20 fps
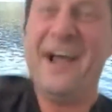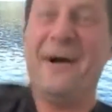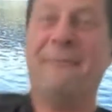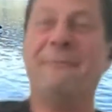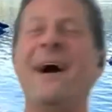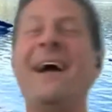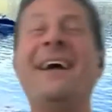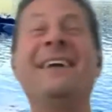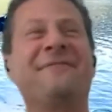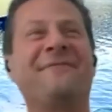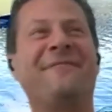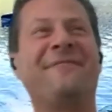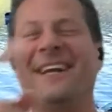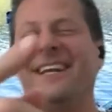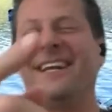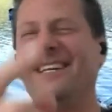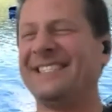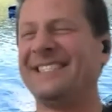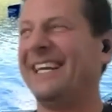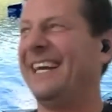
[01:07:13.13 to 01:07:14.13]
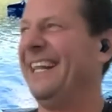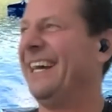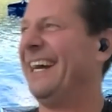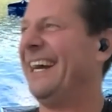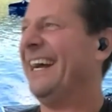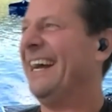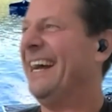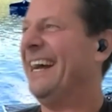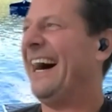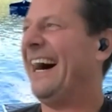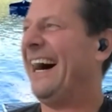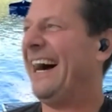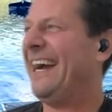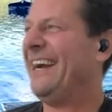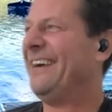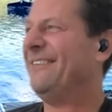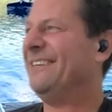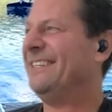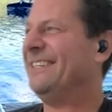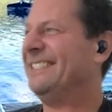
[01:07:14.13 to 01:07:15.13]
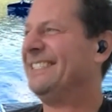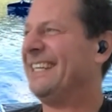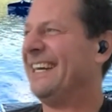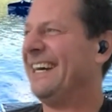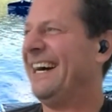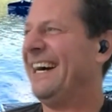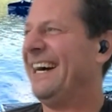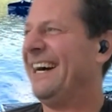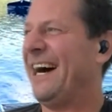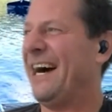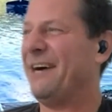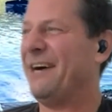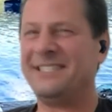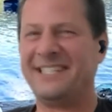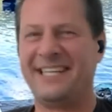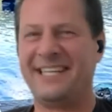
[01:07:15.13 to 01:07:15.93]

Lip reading: It's funny you say that. I was